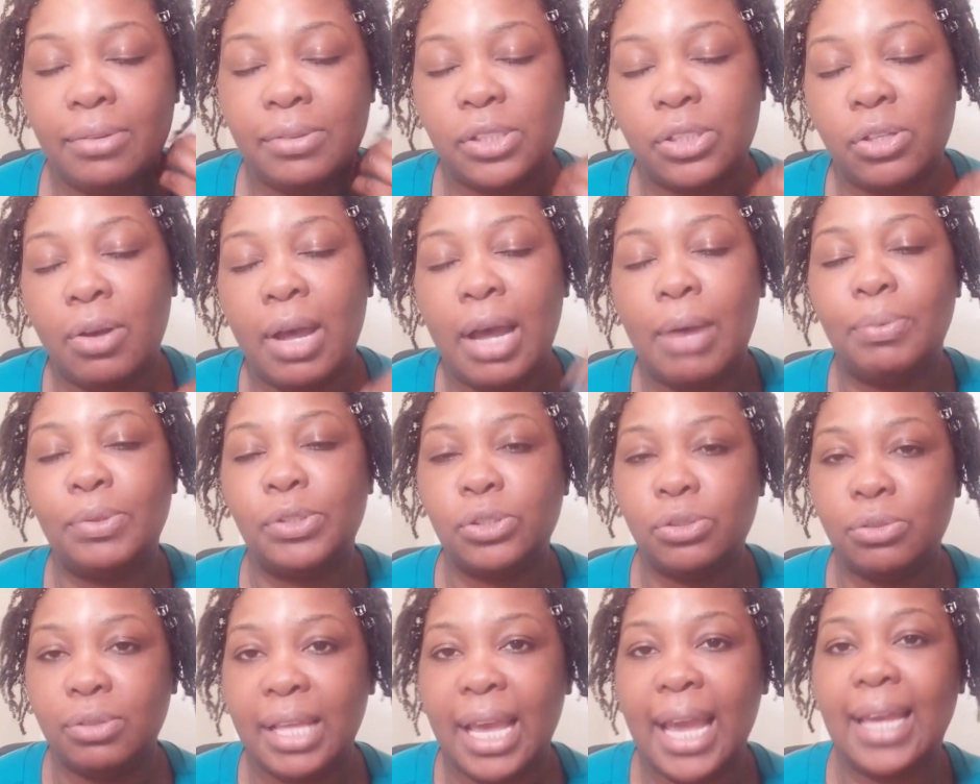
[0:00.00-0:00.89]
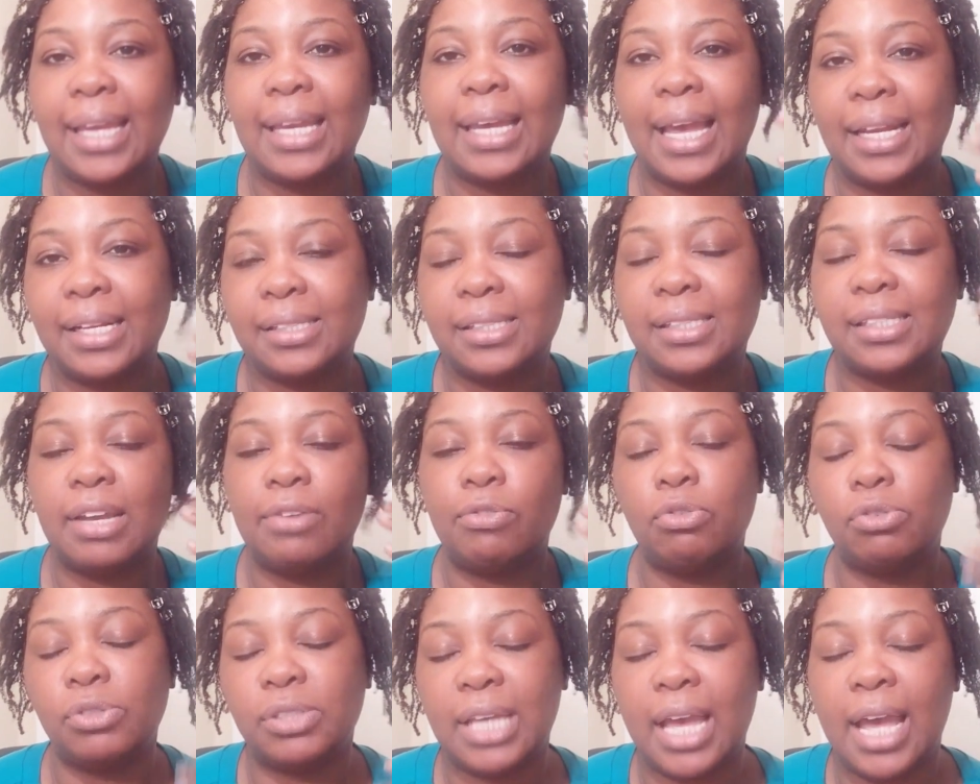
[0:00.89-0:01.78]
And so I would do that kind of
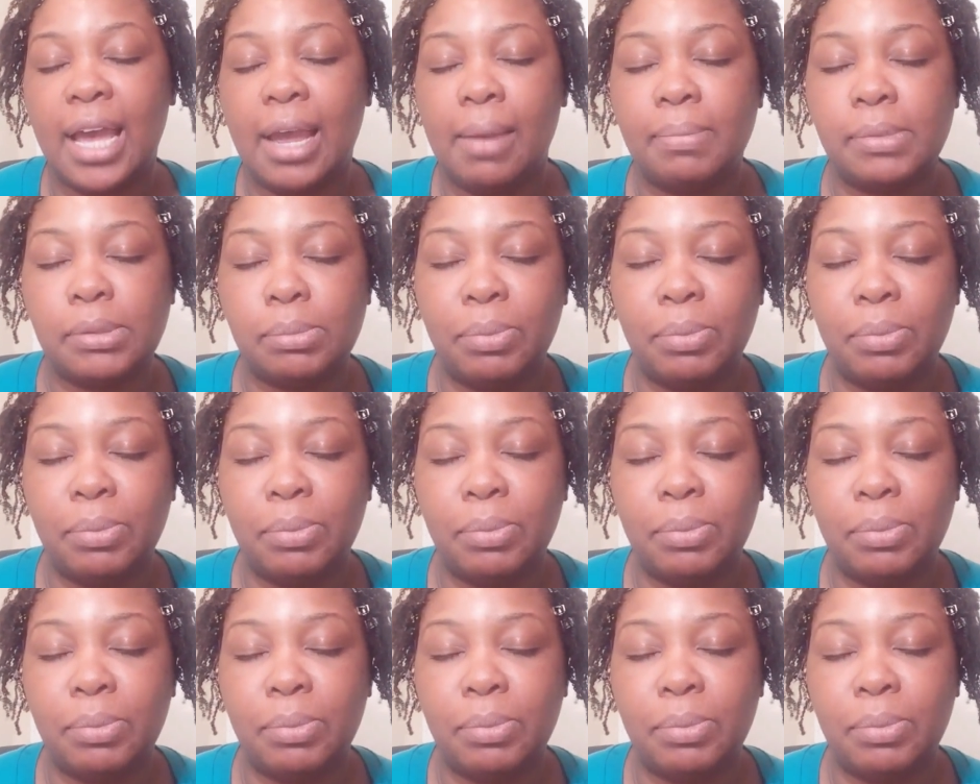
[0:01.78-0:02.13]
several times,